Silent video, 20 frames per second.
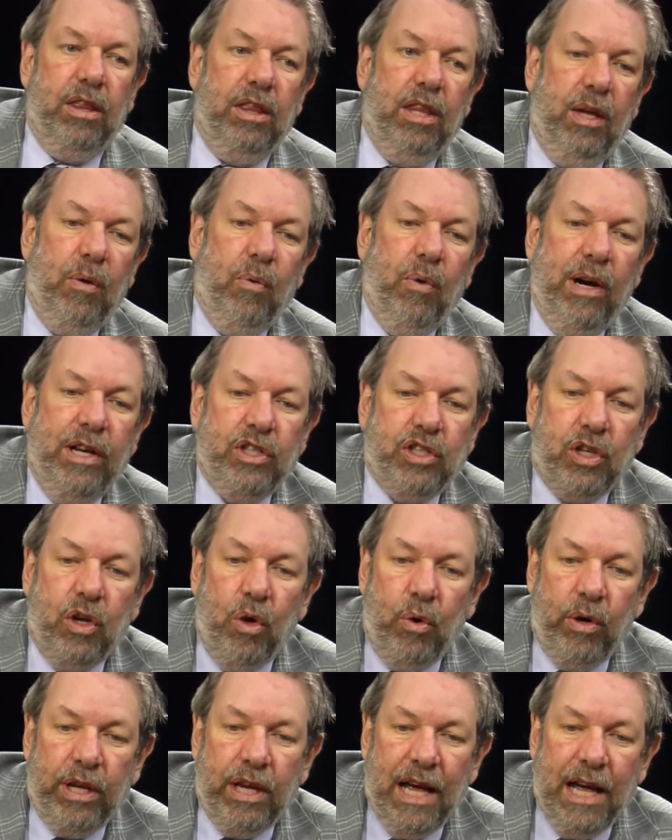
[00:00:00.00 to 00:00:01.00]
what's
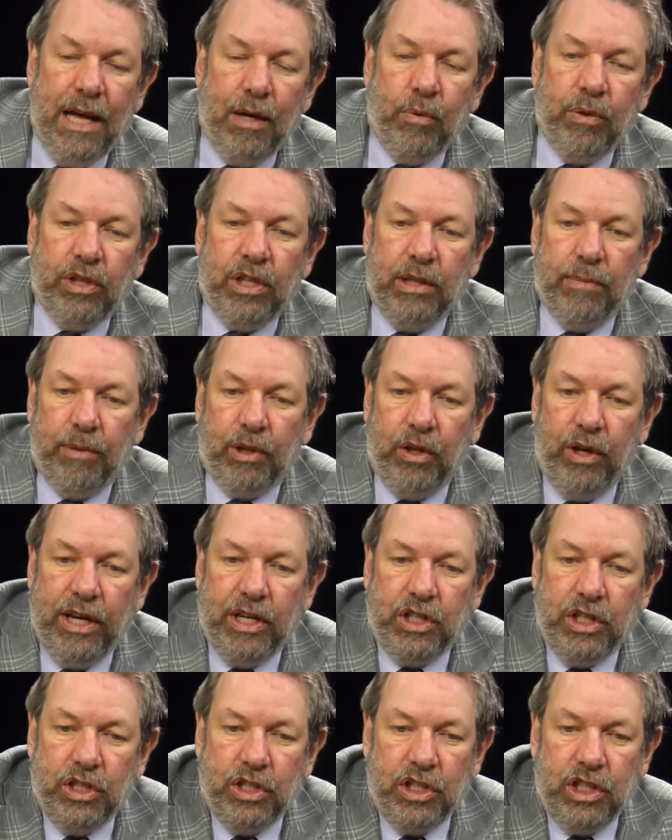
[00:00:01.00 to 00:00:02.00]
going on with the
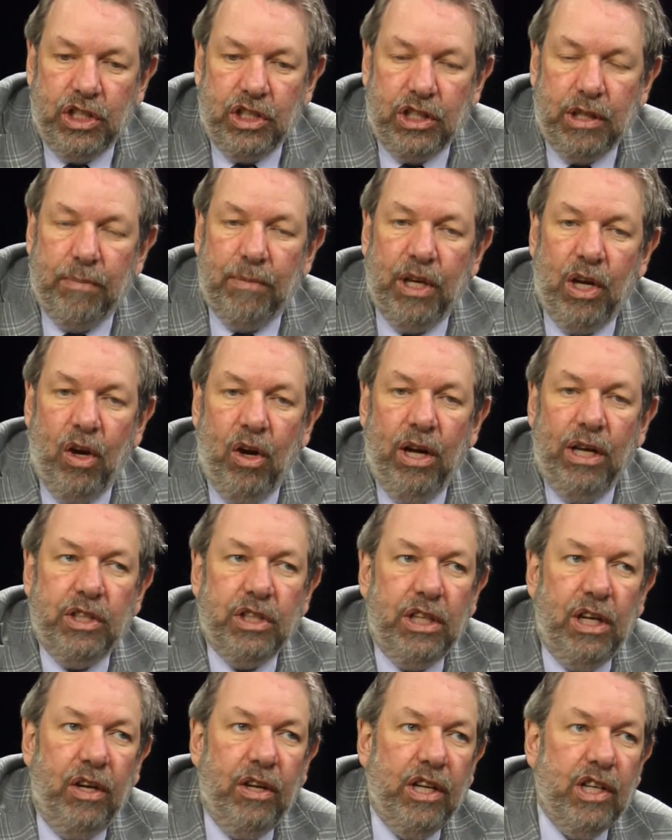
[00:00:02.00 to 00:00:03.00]
immigration system, they all
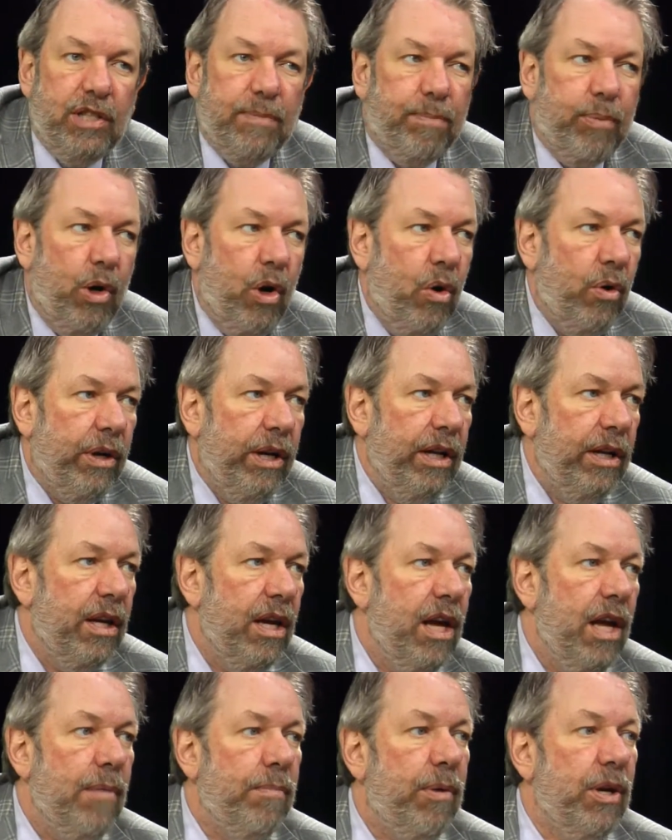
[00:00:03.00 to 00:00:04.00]
tell you it's broken,
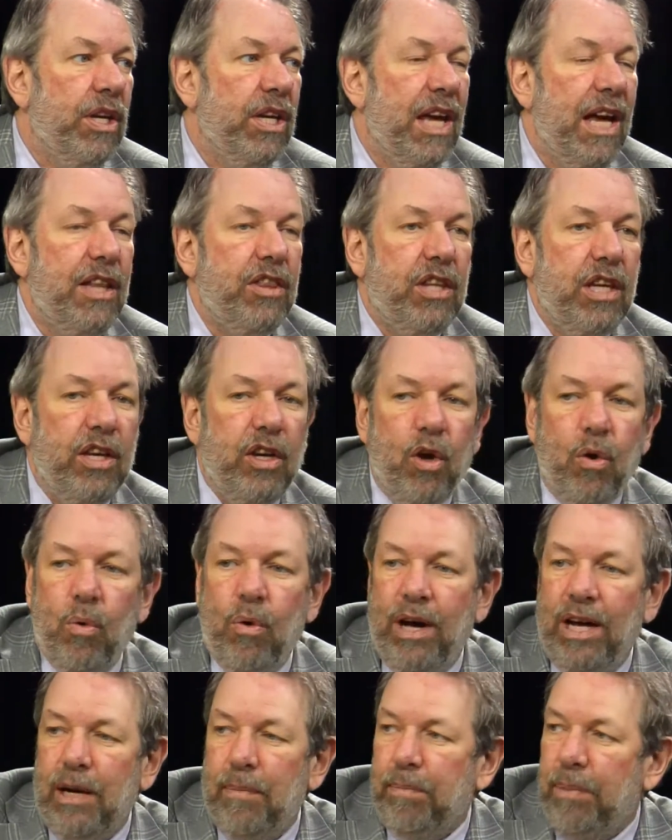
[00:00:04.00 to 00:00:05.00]
but yet they don't
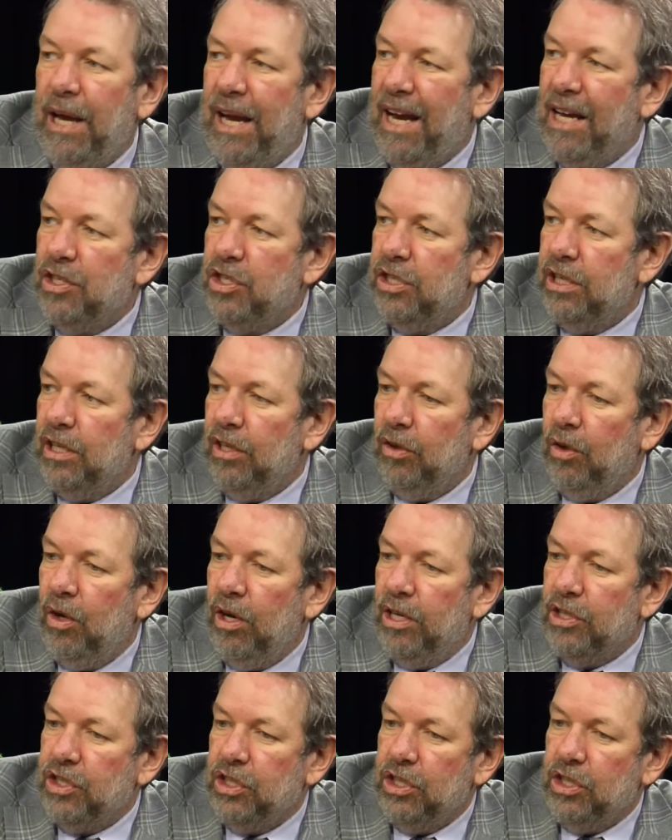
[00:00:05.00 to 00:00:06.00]
want to pass any
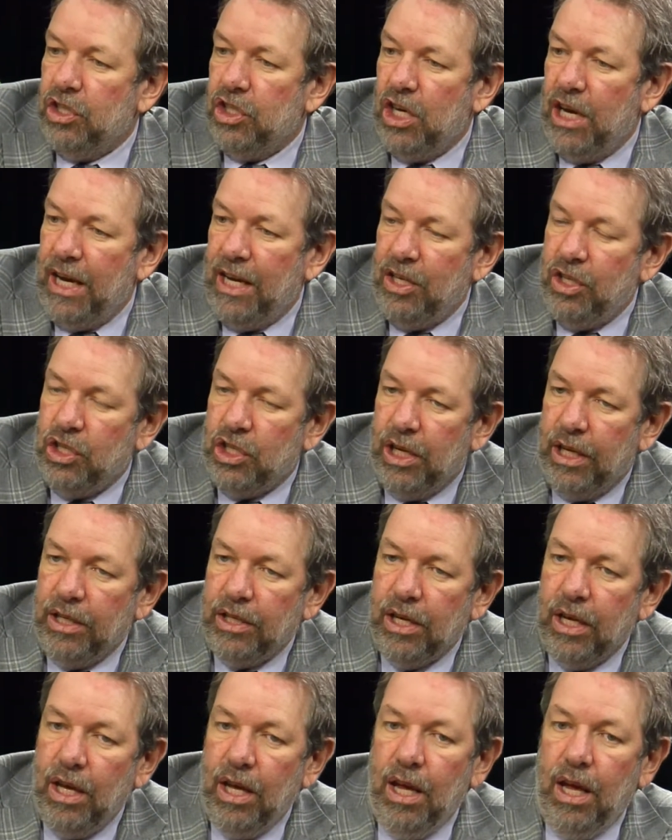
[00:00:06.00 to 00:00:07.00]
laws to change
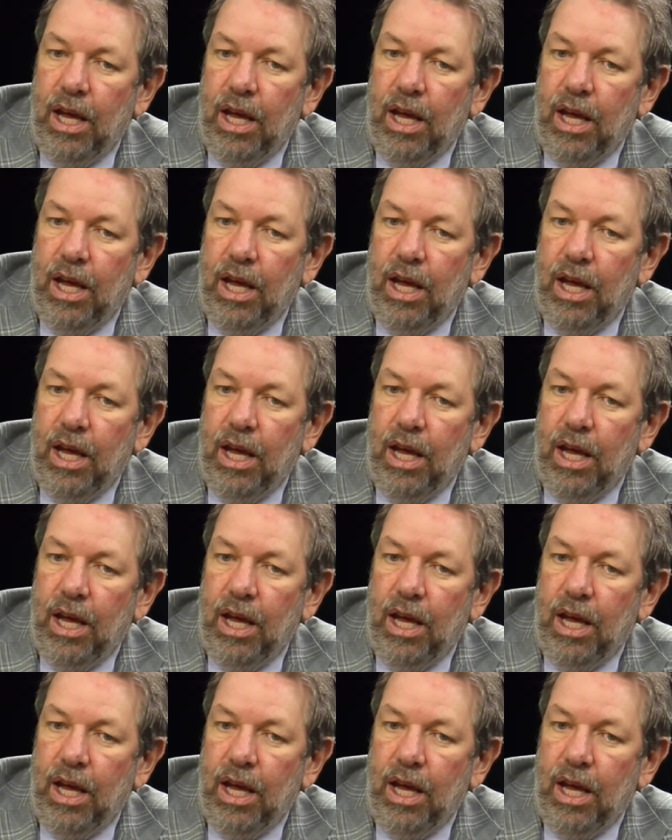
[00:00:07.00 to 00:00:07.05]
it.